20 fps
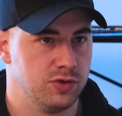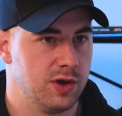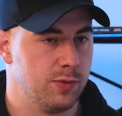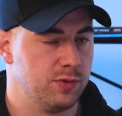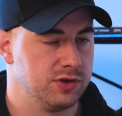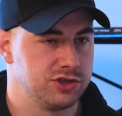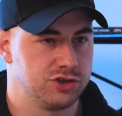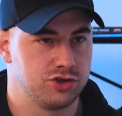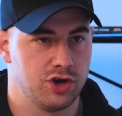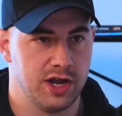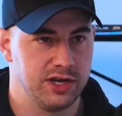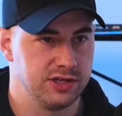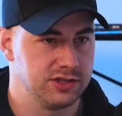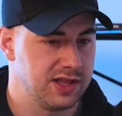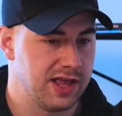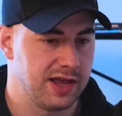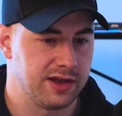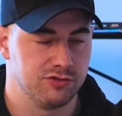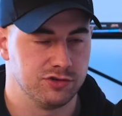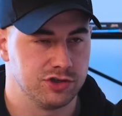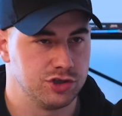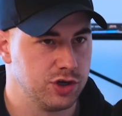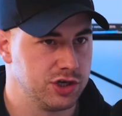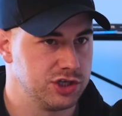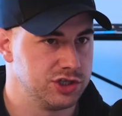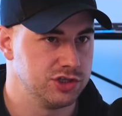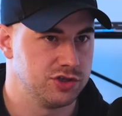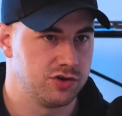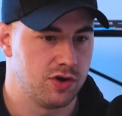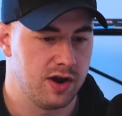There was
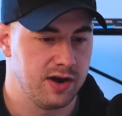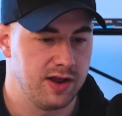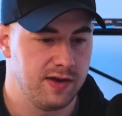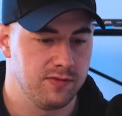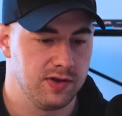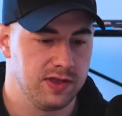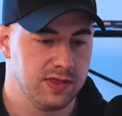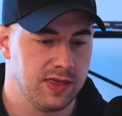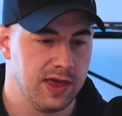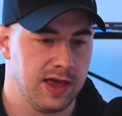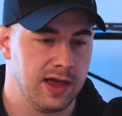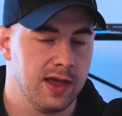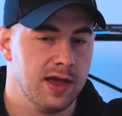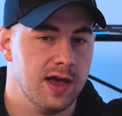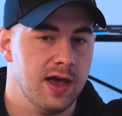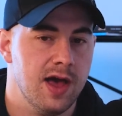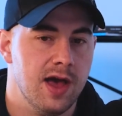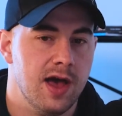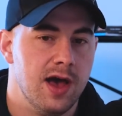restrictions around everything.